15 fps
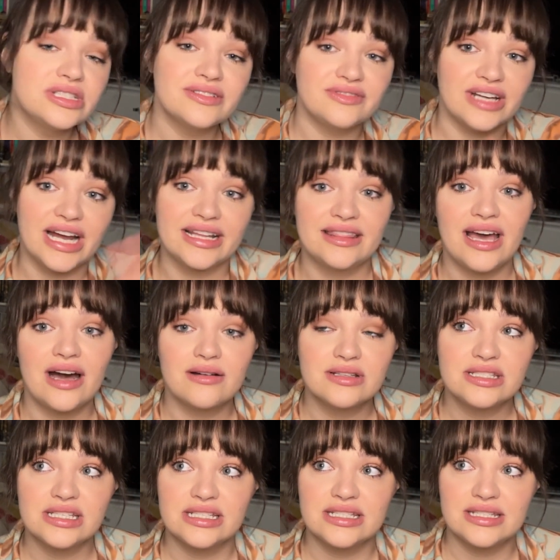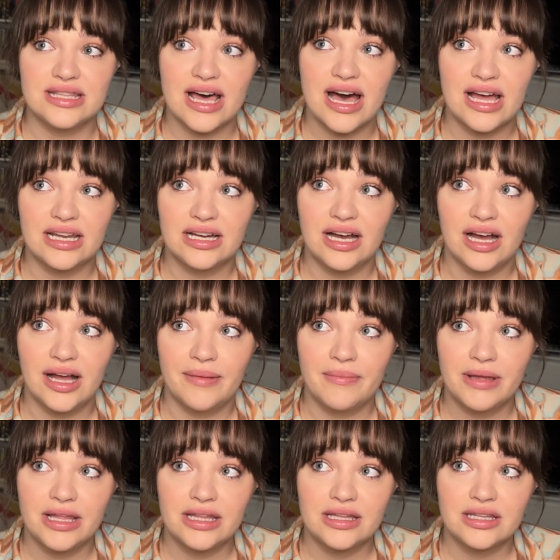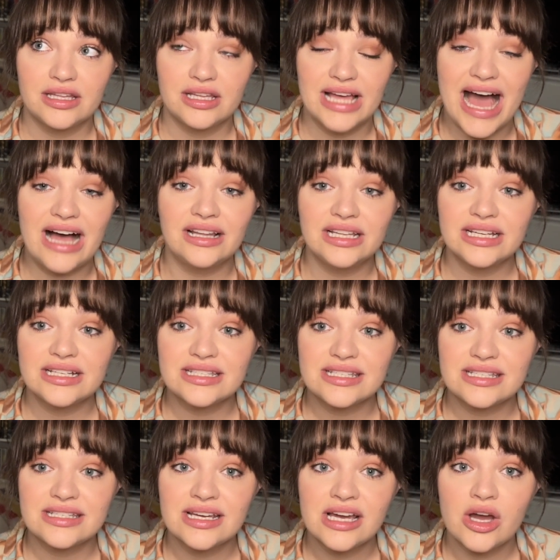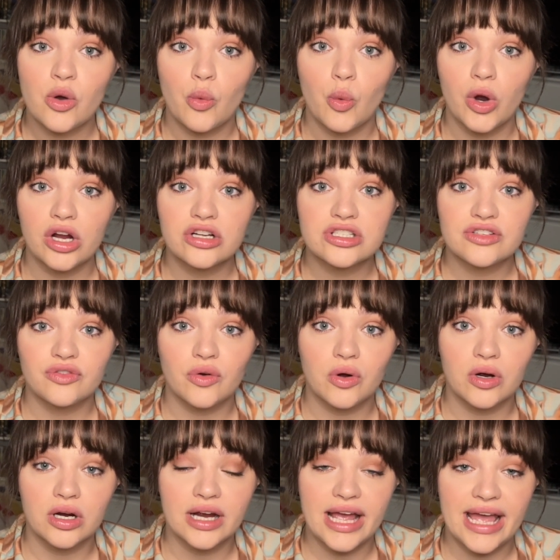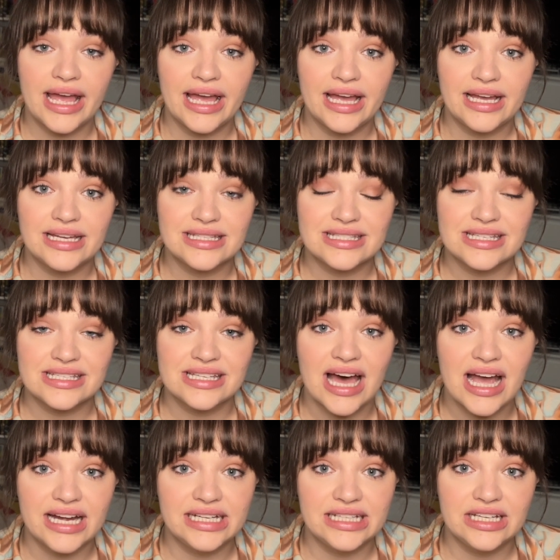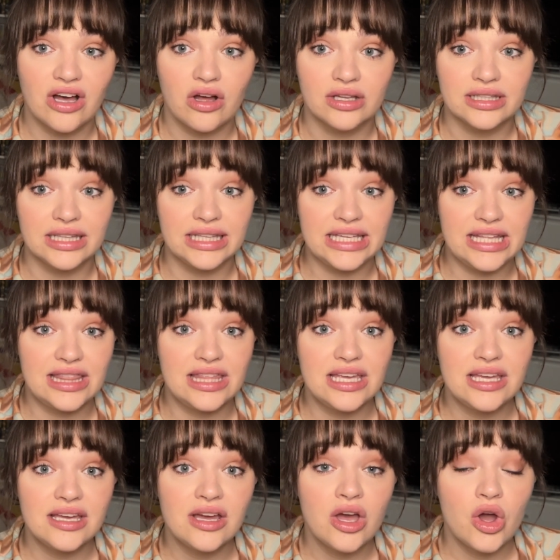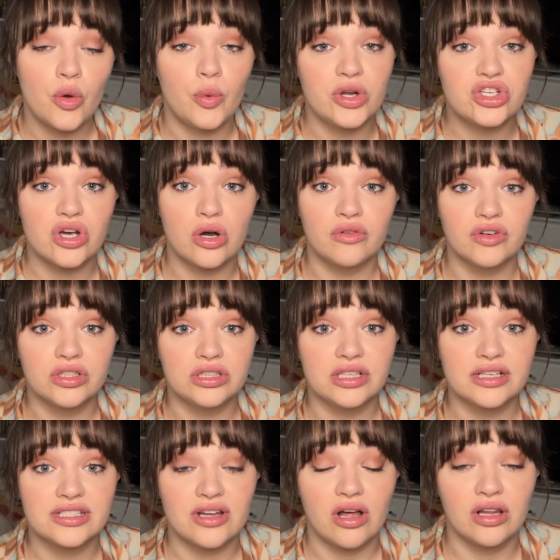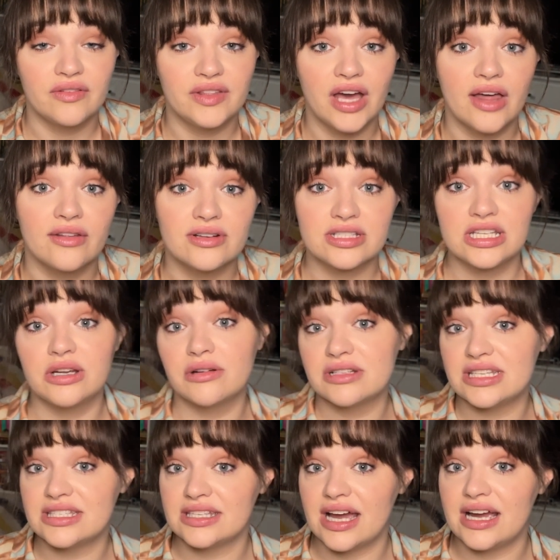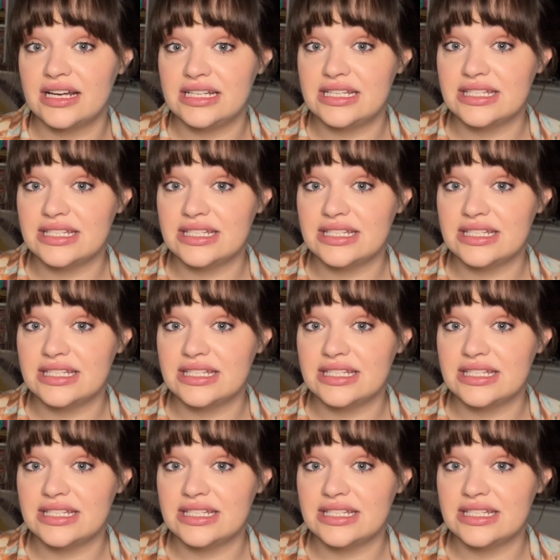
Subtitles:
of Ninth House is that Alex works for a society called Lethe, which overlooks all of the other secret societies